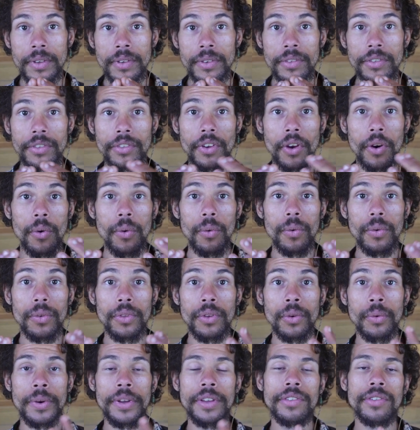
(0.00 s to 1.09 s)
So
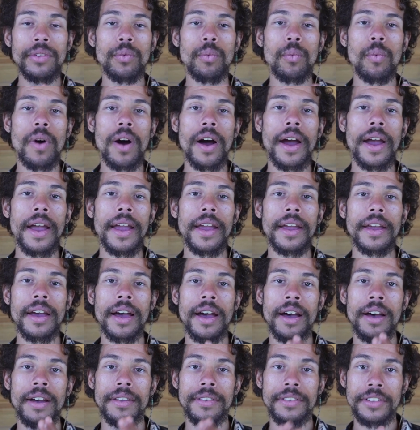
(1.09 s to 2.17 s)
the reason why
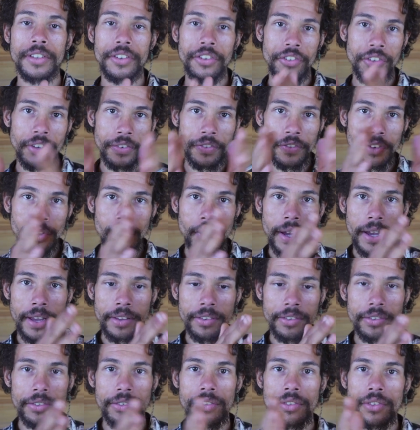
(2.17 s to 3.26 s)
uh, to shift you
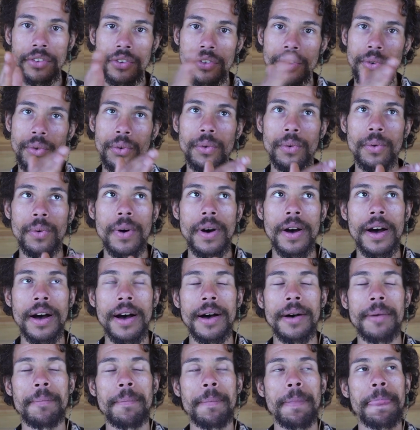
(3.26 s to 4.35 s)
guys to
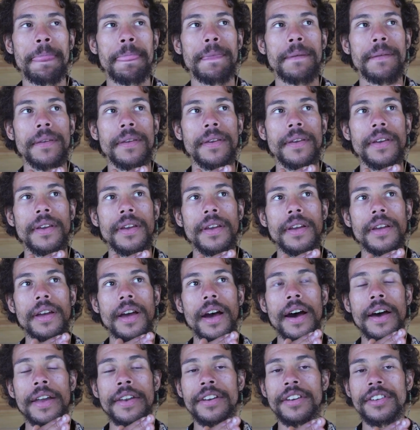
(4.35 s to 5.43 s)
um,
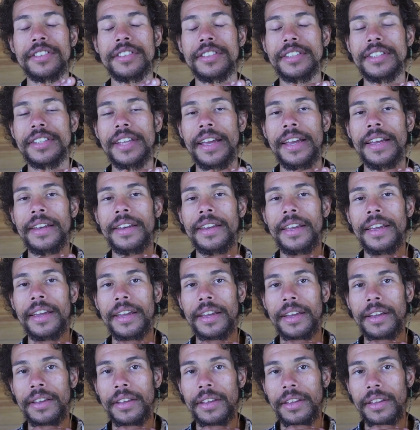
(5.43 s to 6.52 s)

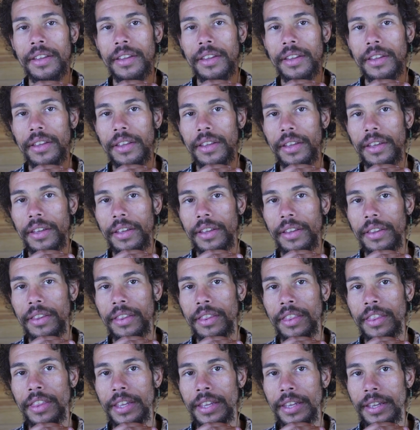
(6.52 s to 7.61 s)
understanding
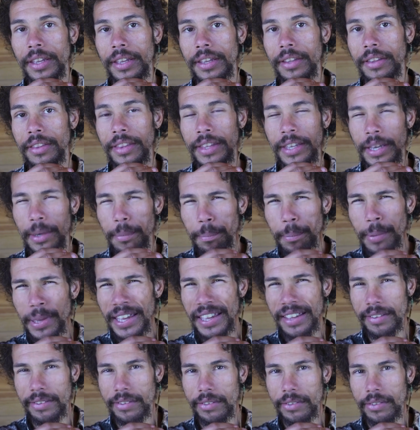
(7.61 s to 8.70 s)
the the
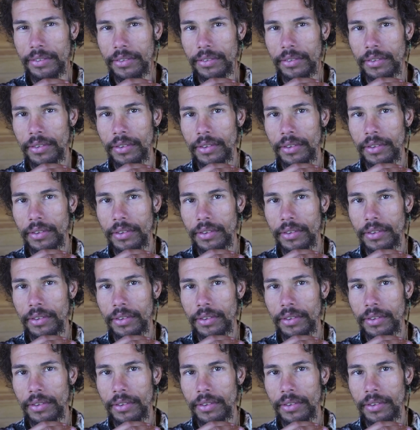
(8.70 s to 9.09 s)
abyss.